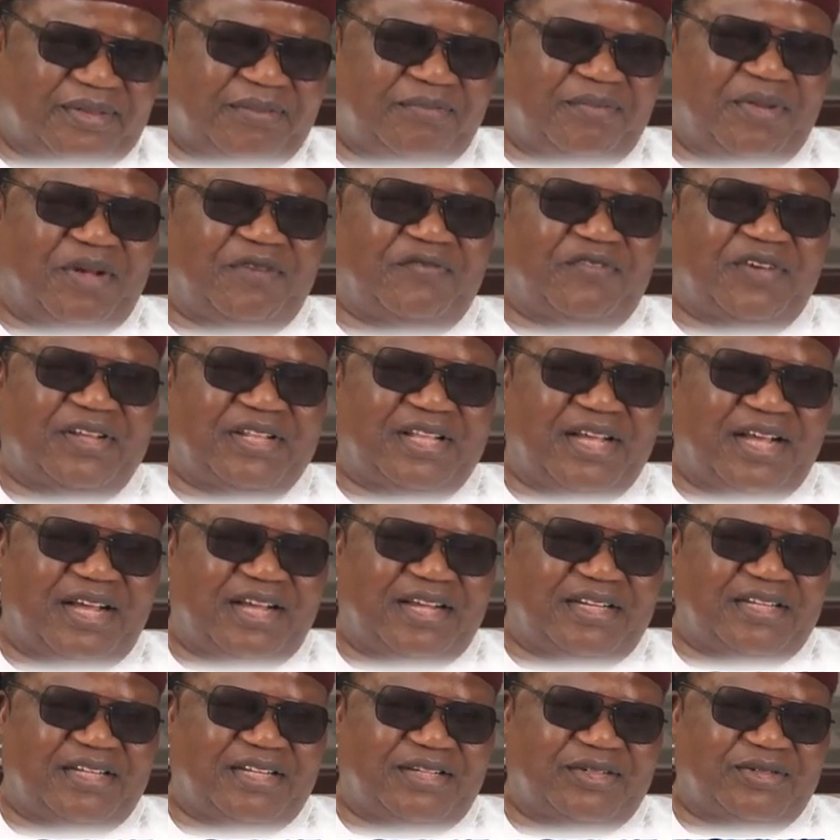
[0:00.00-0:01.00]
My father
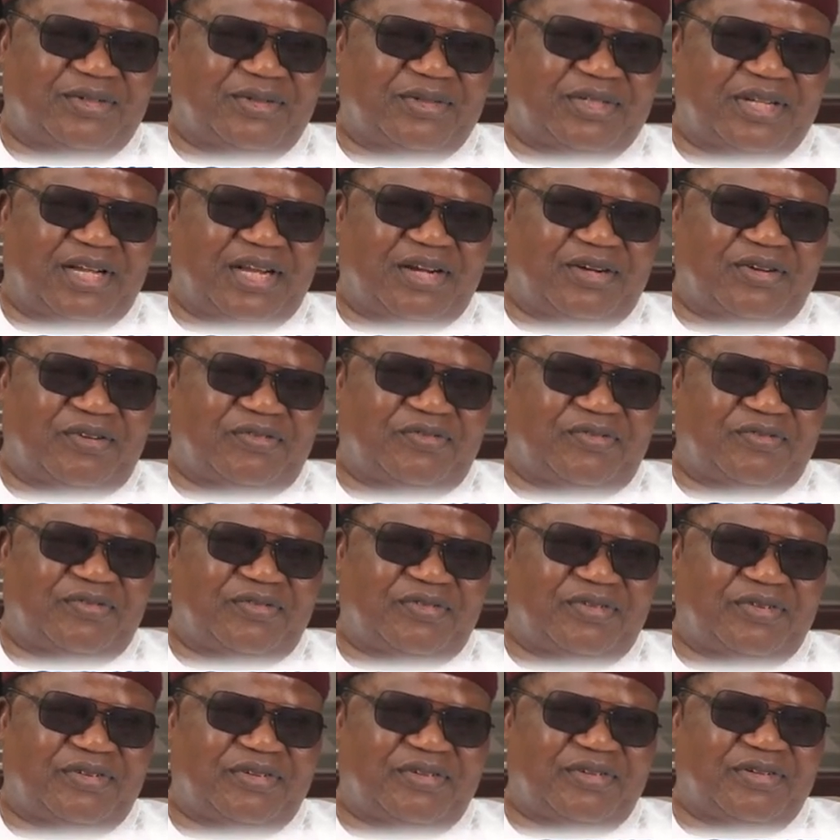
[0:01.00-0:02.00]
had a total
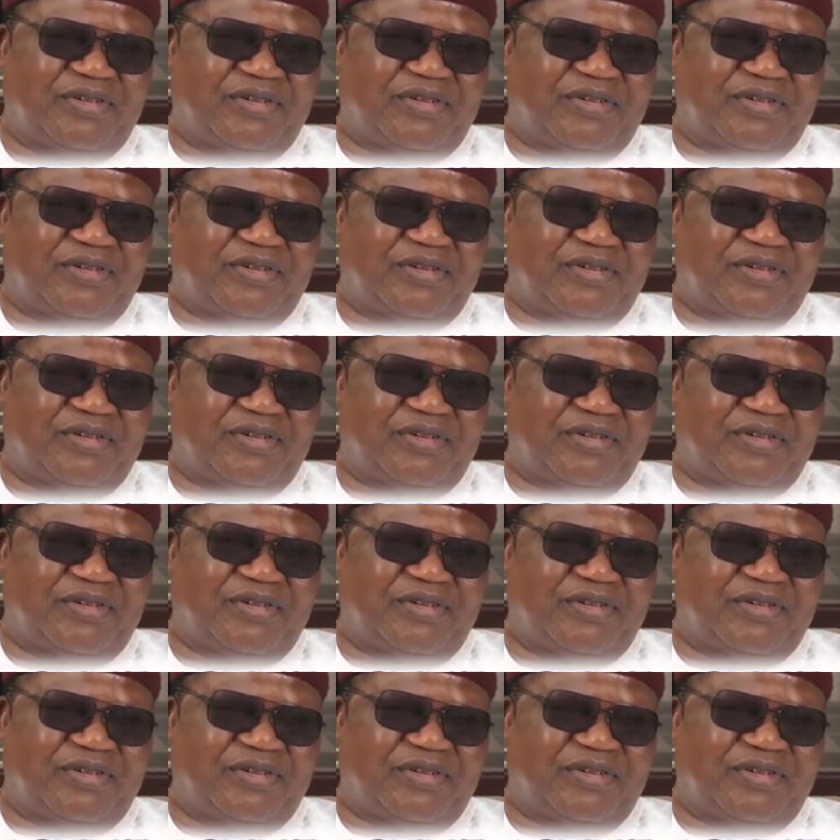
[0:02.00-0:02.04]
of